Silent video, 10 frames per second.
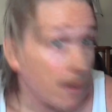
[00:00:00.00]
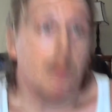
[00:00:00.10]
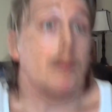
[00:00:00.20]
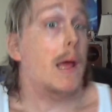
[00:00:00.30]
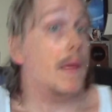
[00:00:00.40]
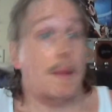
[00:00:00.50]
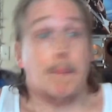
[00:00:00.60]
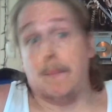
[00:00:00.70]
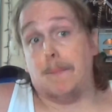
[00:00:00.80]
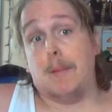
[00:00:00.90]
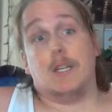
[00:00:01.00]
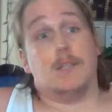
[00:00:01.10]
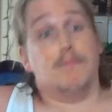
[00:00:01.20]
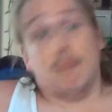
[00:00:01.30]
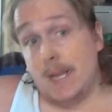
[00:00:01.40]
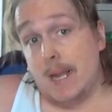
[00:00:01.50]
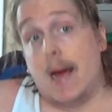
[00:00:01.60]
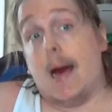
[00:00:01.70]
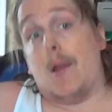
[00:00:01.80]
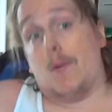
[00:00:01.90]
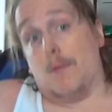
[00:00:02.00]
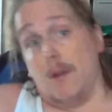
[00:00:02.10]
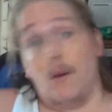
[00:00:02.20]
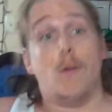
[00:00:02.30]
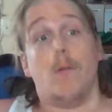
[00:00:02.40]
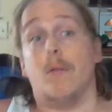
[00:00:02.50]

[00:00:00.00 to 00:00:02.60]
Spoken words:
Now, that might be just me. I don't know.